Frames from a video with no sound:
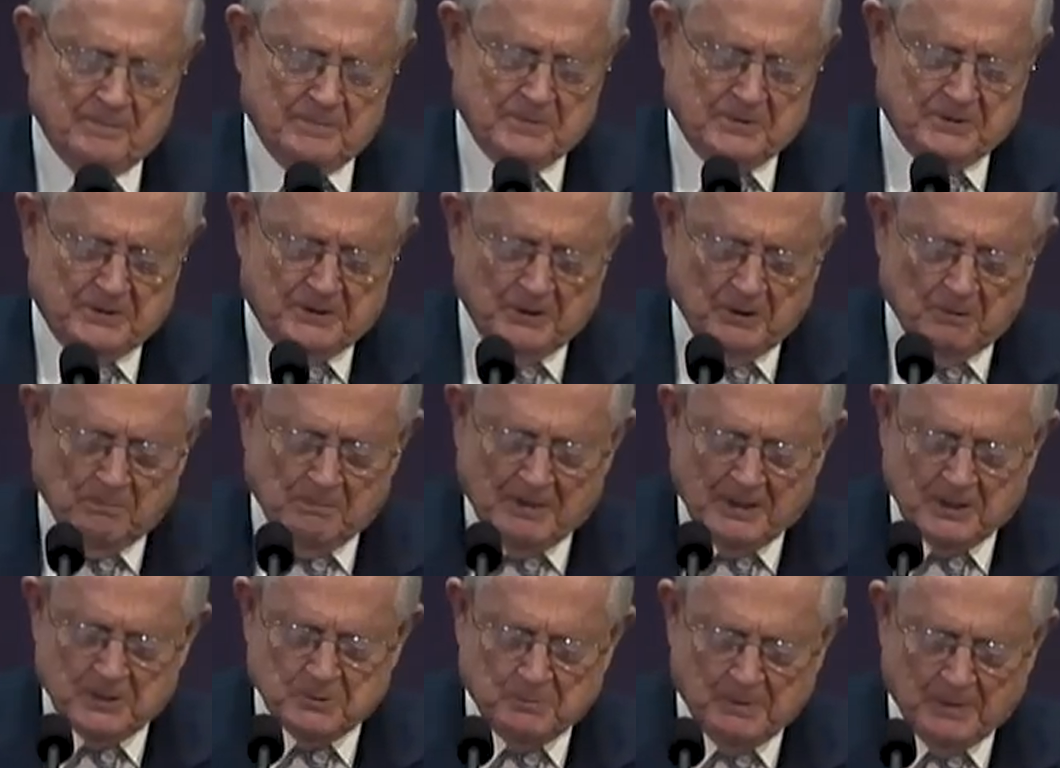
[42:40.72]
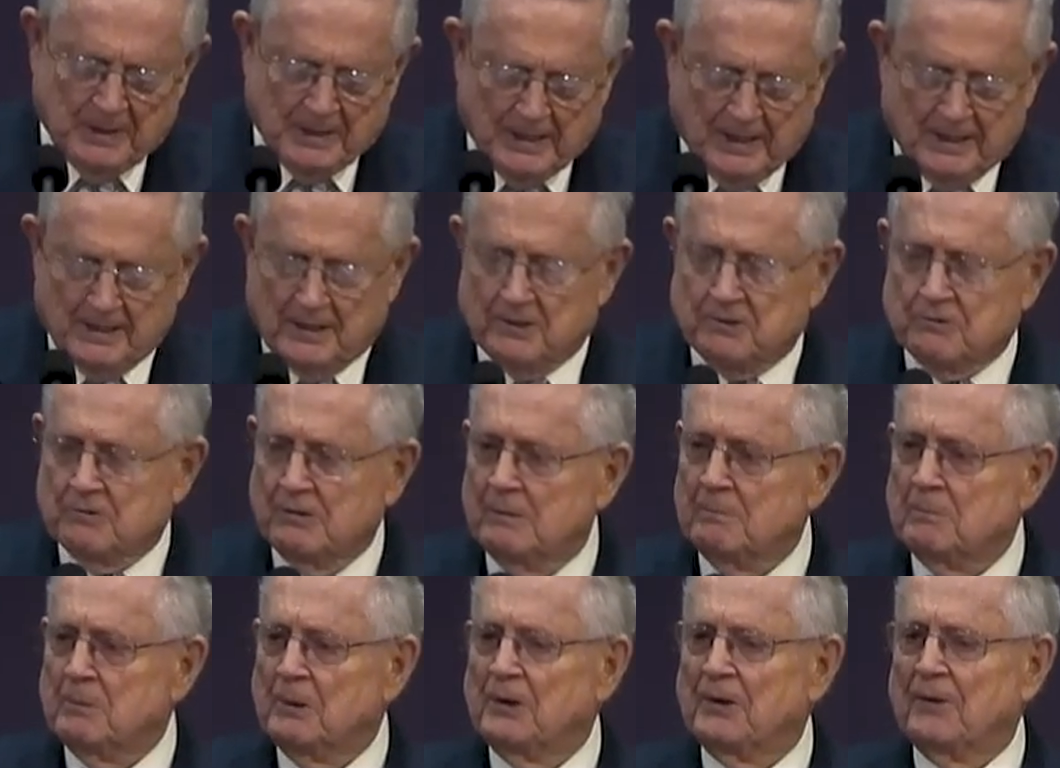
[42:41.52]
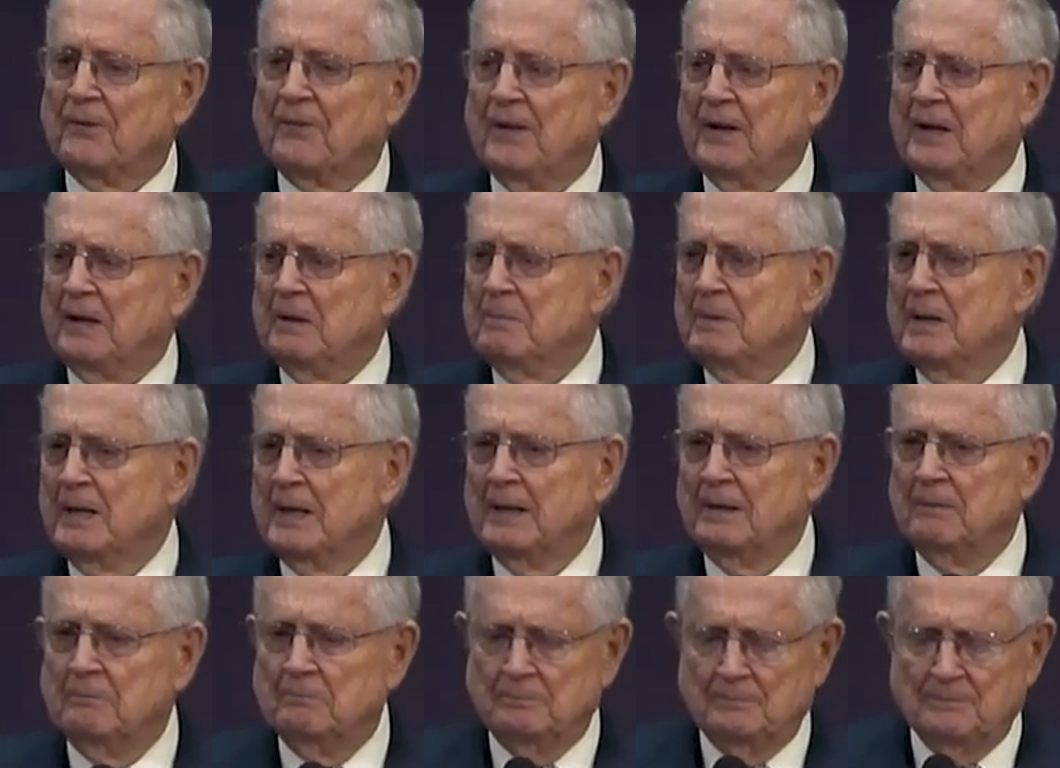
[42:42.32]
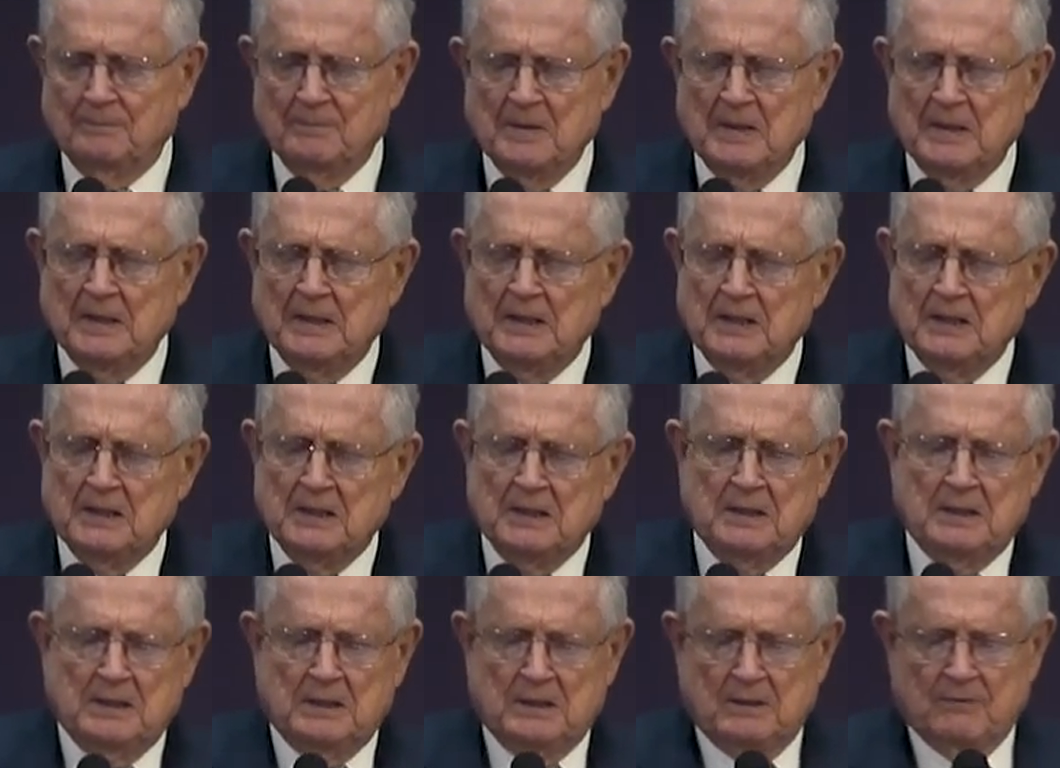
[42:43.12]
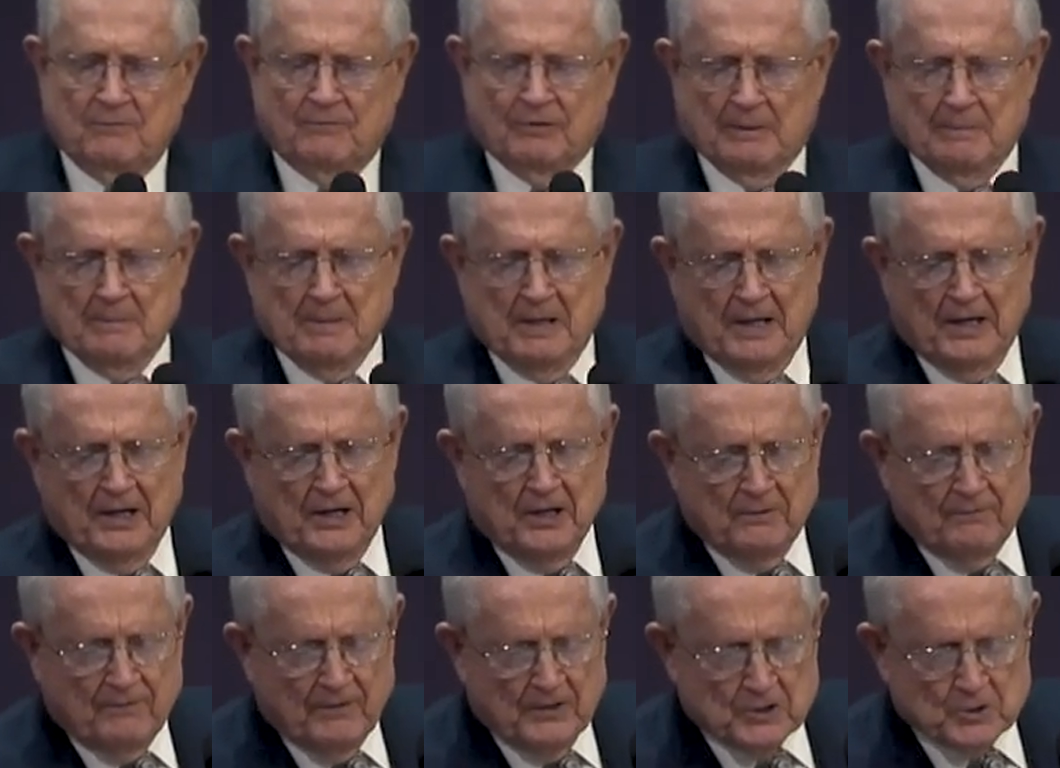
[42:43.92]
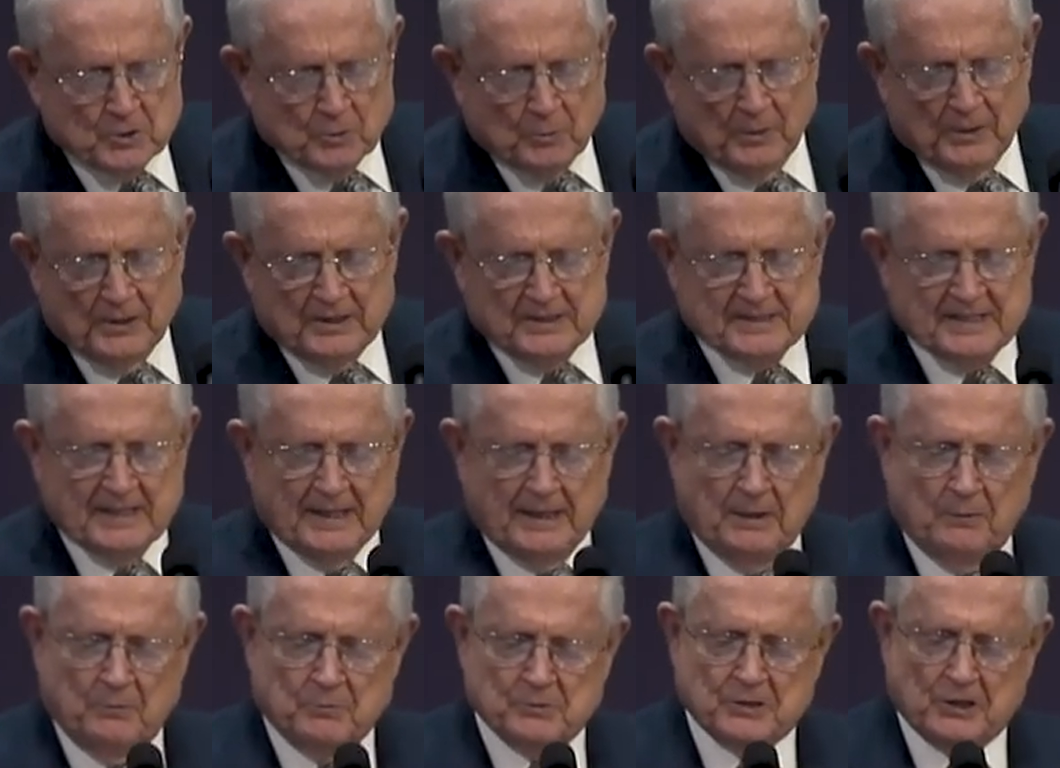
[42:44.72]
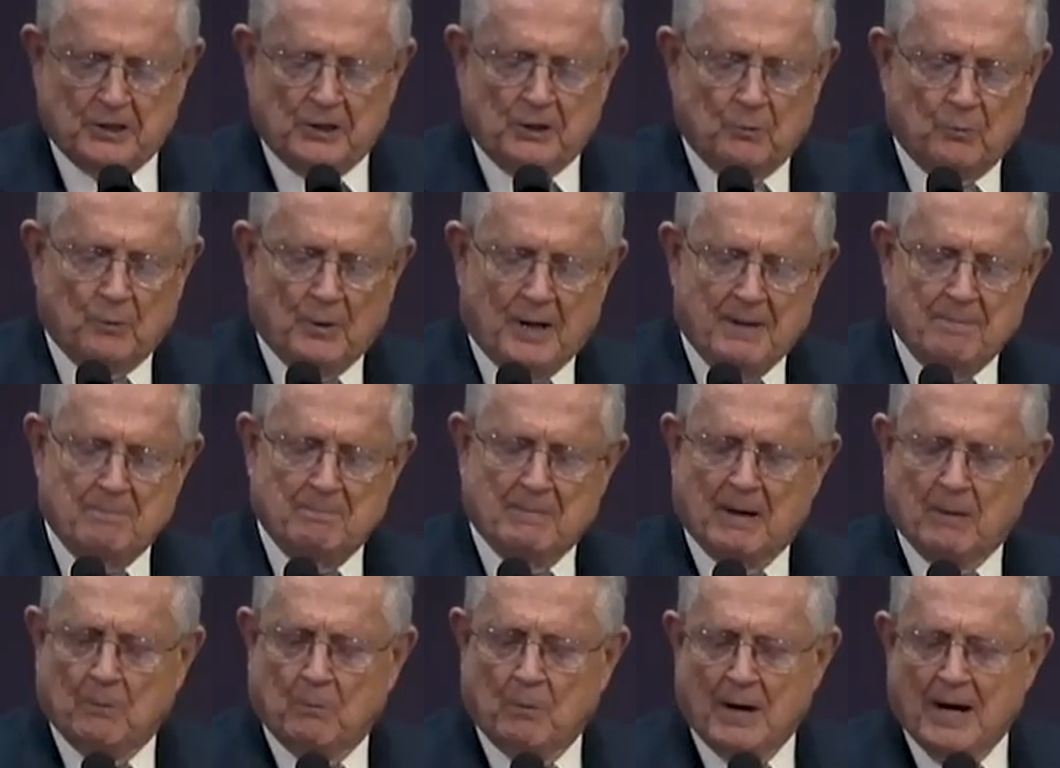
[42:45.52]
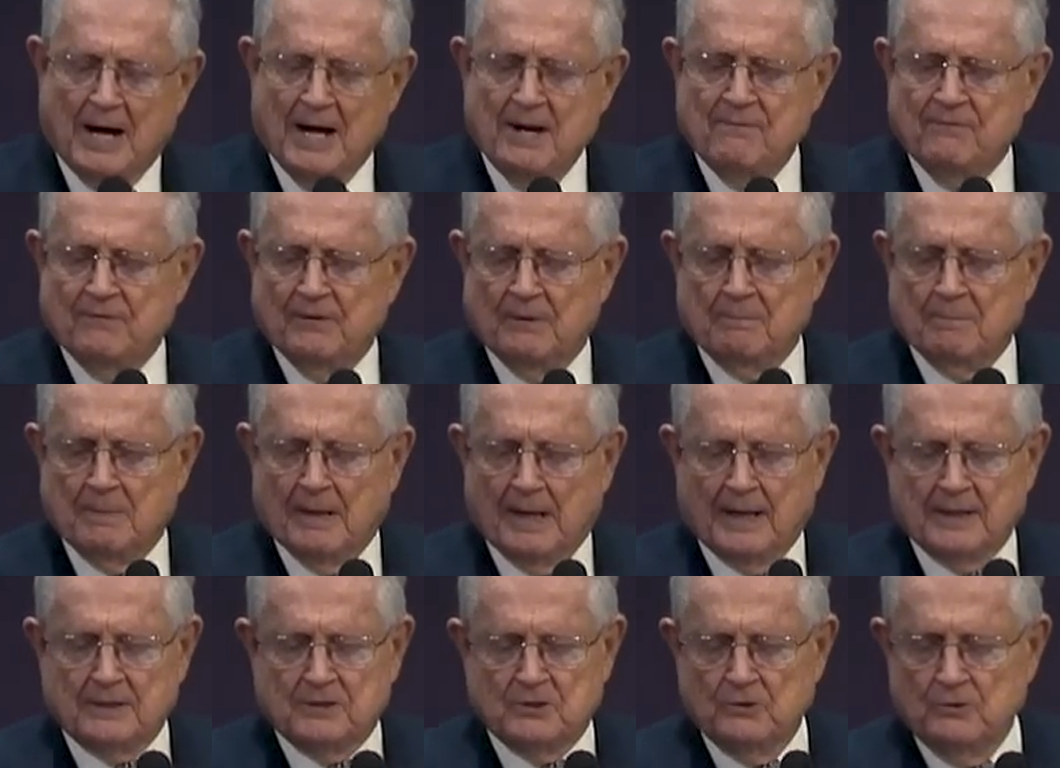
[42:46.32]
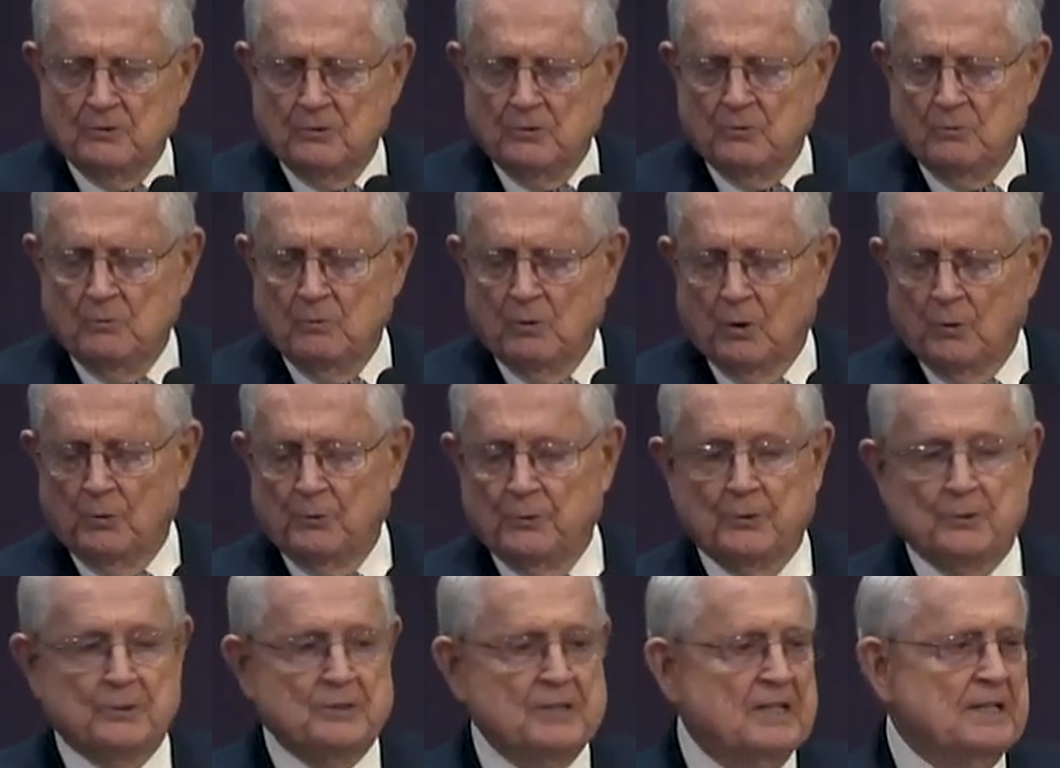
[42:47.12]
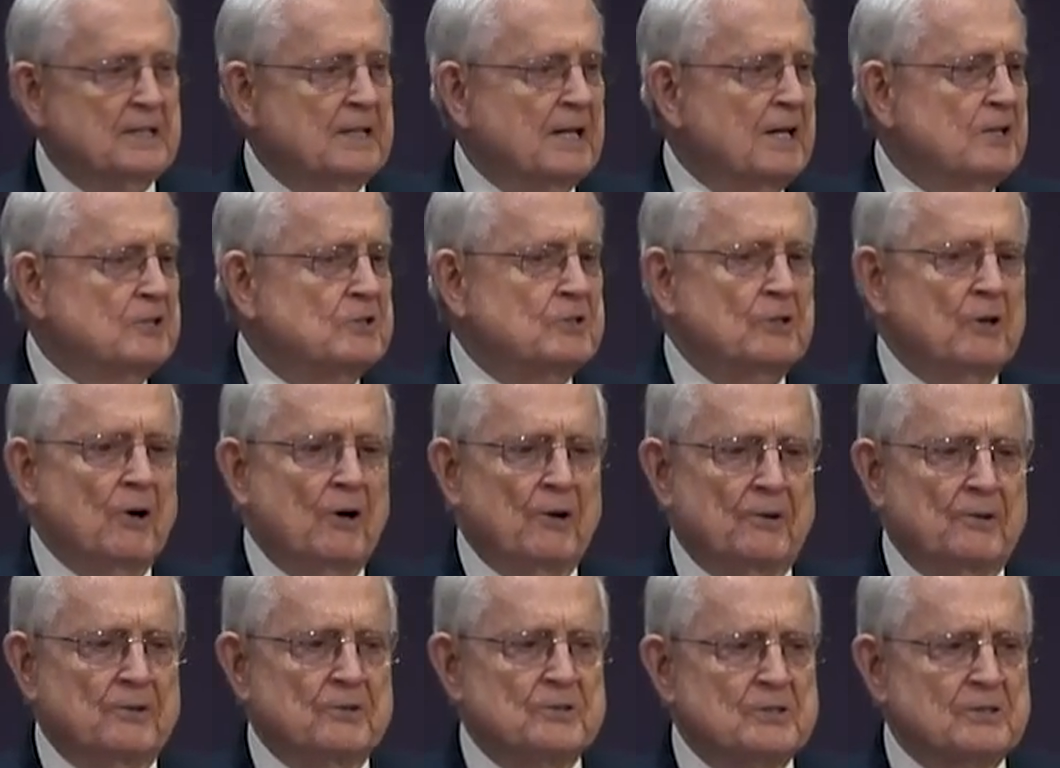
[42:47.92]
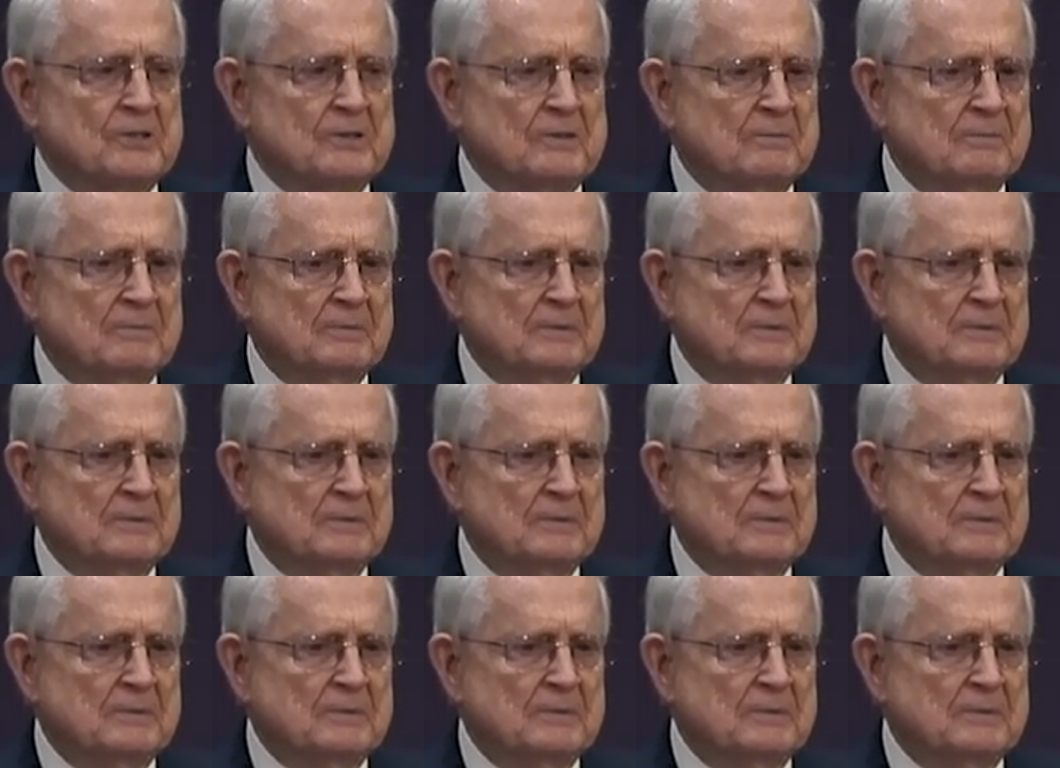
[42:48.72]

still makes me kind of tremble to think about it. From an individual, he said he was going to rape my wife and my 2 older teenage daughters.